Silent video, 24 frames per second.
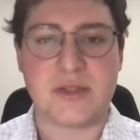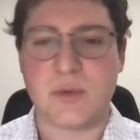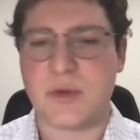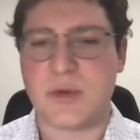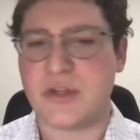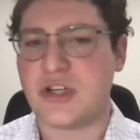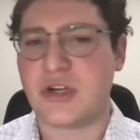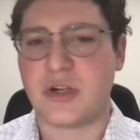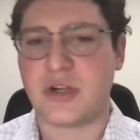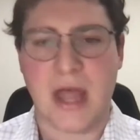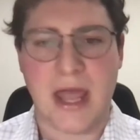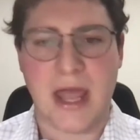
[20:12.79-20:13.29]

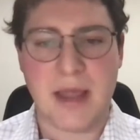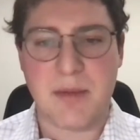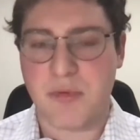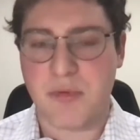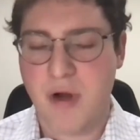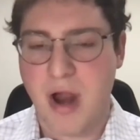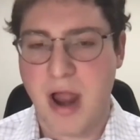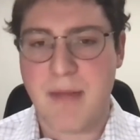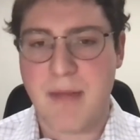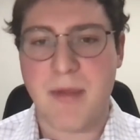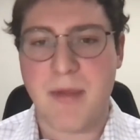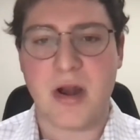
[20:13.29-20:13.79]
which are like
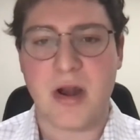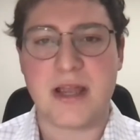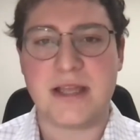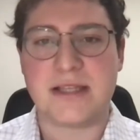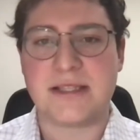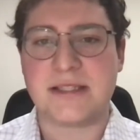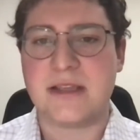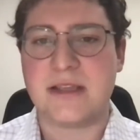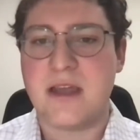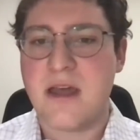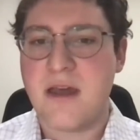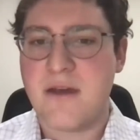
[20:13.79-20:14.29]

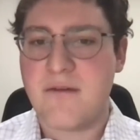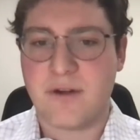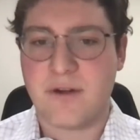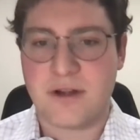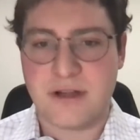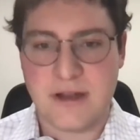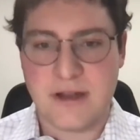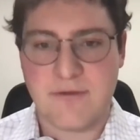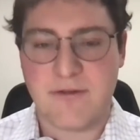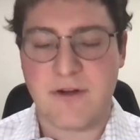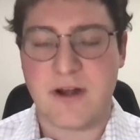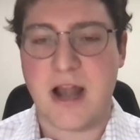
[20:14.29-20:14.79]
primaries for
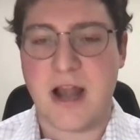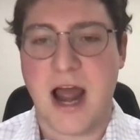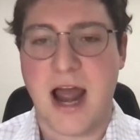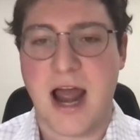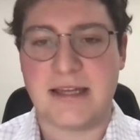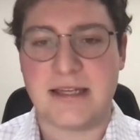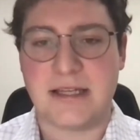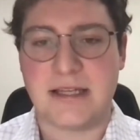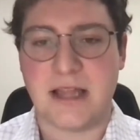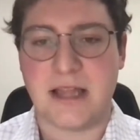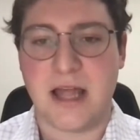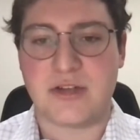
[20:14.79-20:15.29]
different
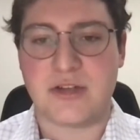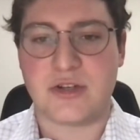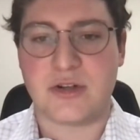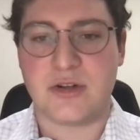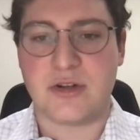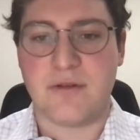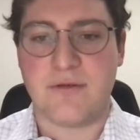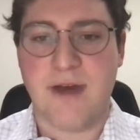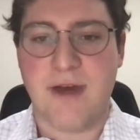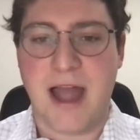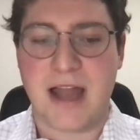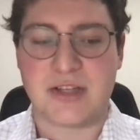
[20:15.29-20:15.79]
ideological
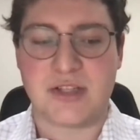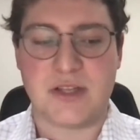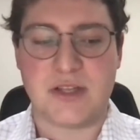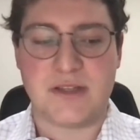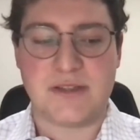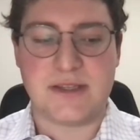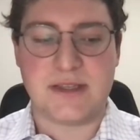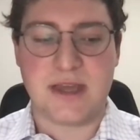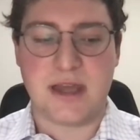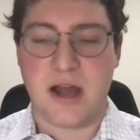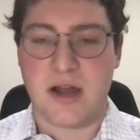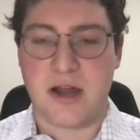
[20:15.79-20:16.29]
factions
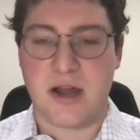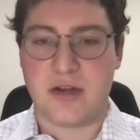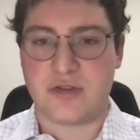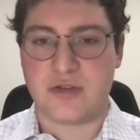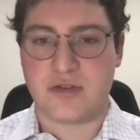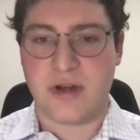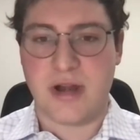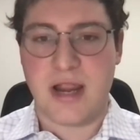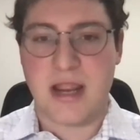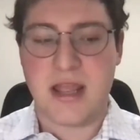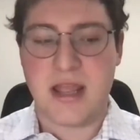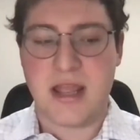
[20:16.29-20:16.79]
in the
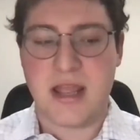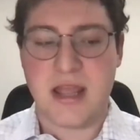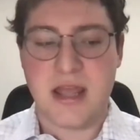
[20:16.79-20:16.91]
country.